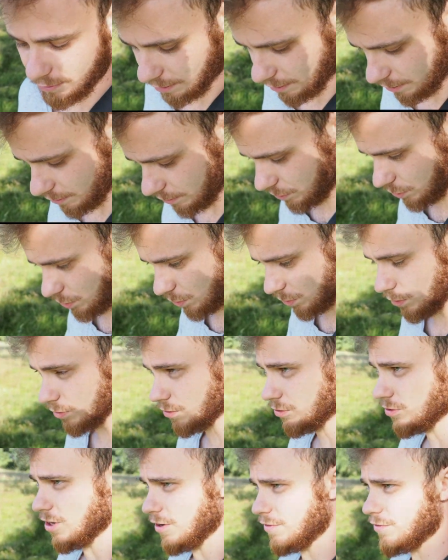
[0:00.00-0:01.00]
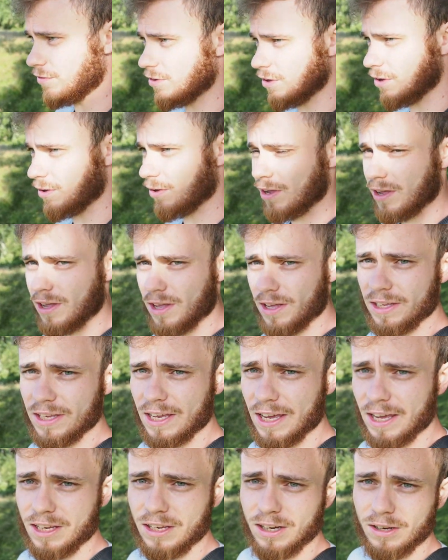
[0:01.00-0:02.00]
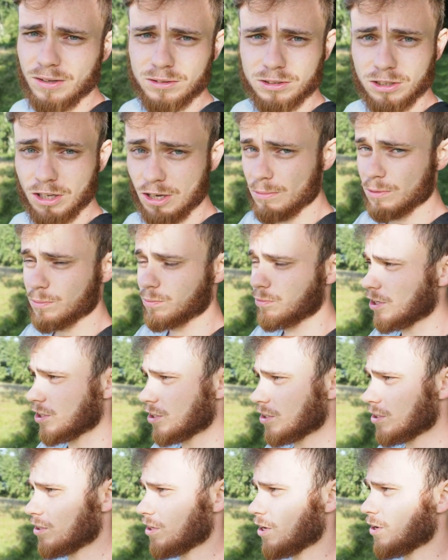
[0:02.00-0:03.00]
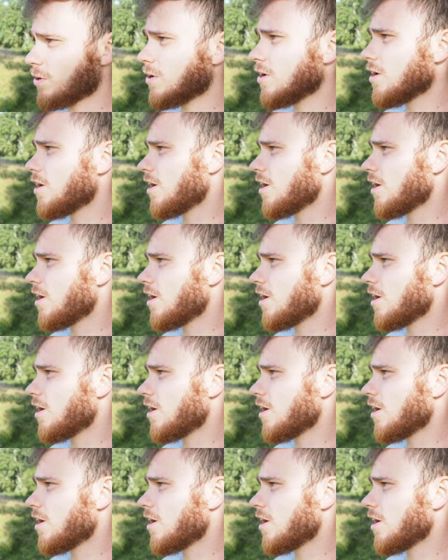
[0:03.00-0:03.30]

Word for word: and sort and stuff so yeah you know time is precious so